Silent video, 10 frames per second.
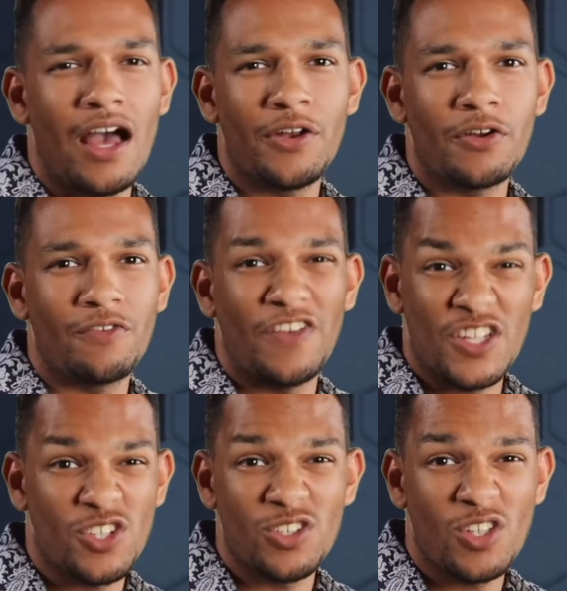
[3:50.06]
under
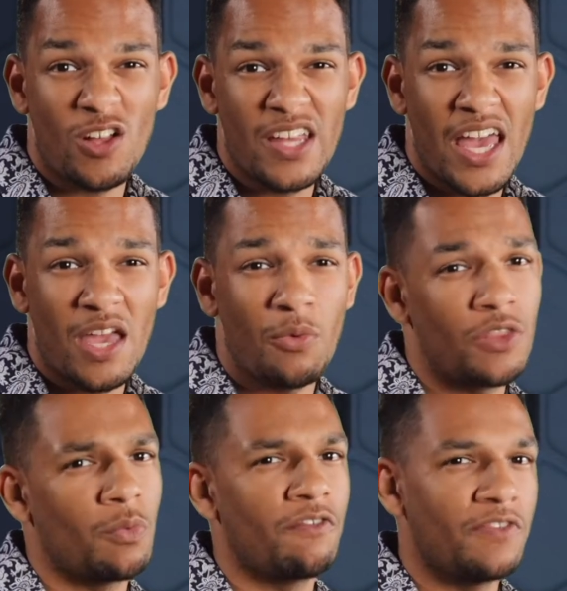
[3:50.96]
fixtures all day
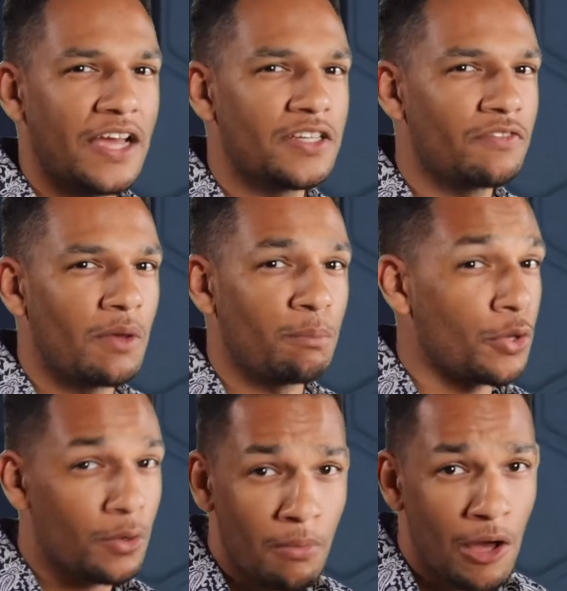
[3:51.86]
with reflective
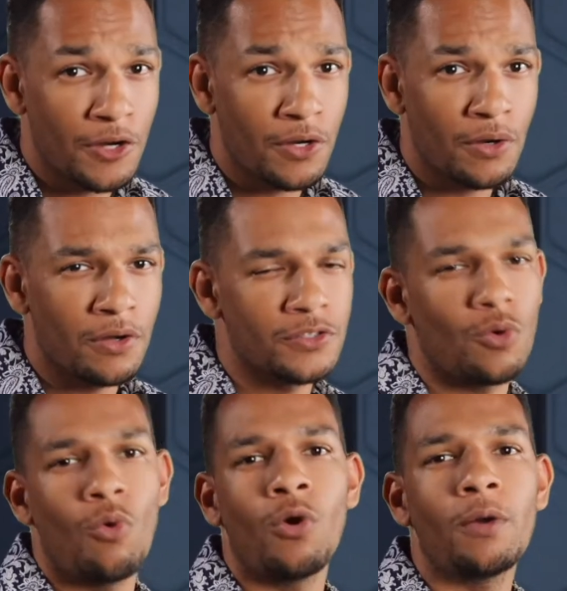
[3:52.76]
computer monitors,
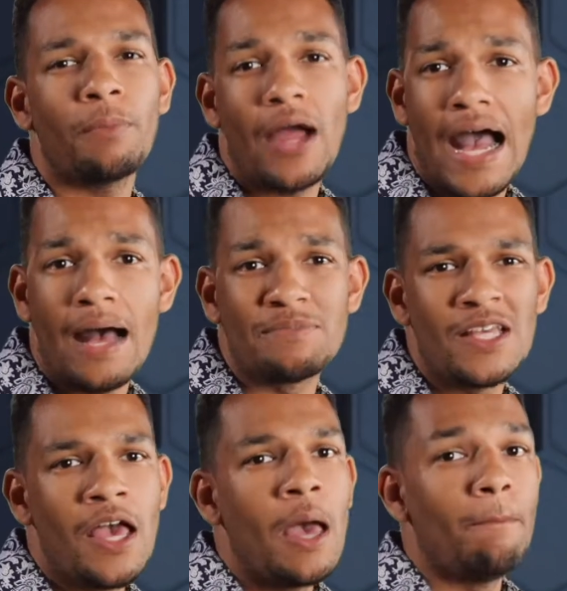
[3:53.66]
or perhaps
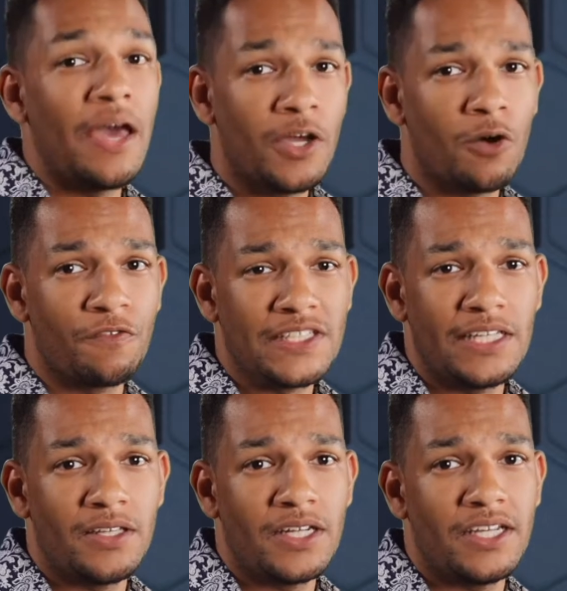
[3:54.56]
medical
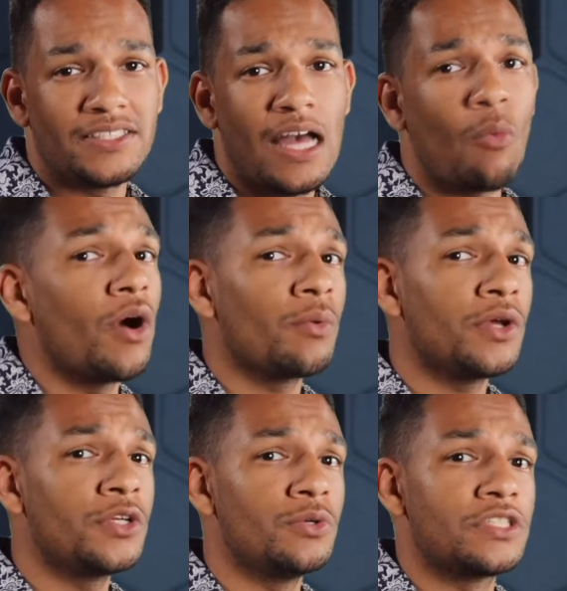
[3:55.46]
facilities that want to
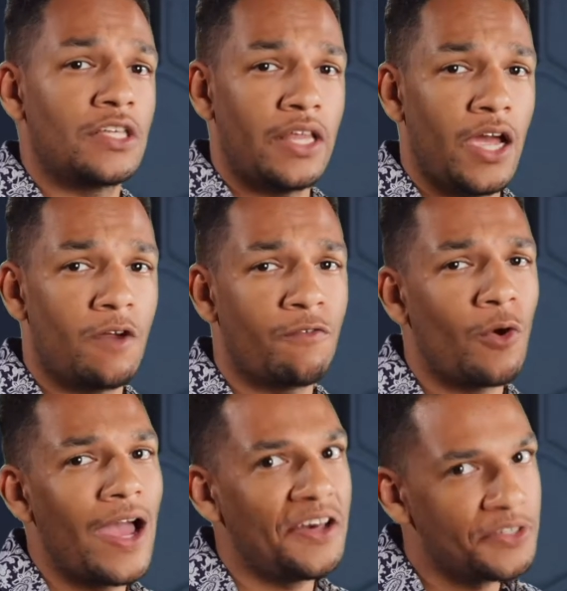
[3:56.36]
reduce glare
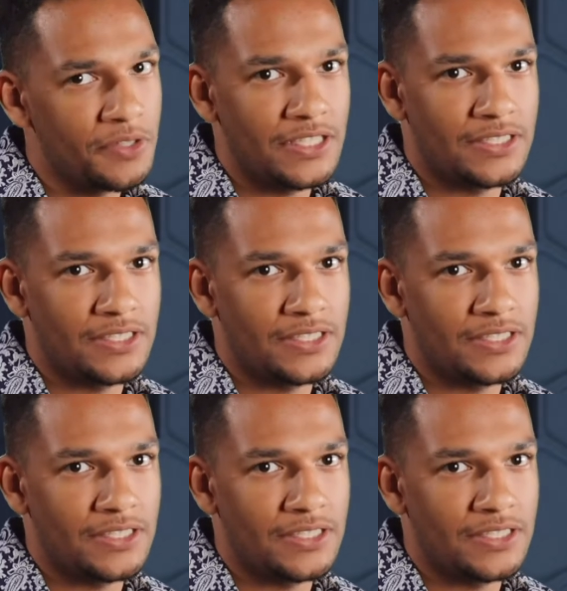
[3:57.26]
for elderly